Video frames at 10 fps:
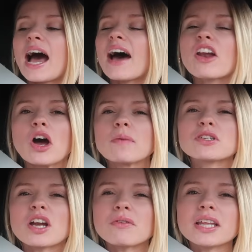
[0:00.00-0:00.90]
I don't know, I'm
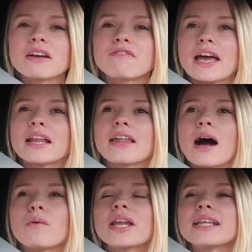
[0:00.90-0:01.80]
just not really a fan of
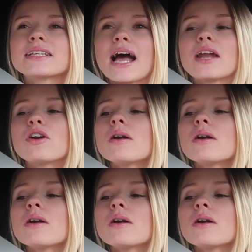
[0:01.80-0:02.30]
that one. It kind of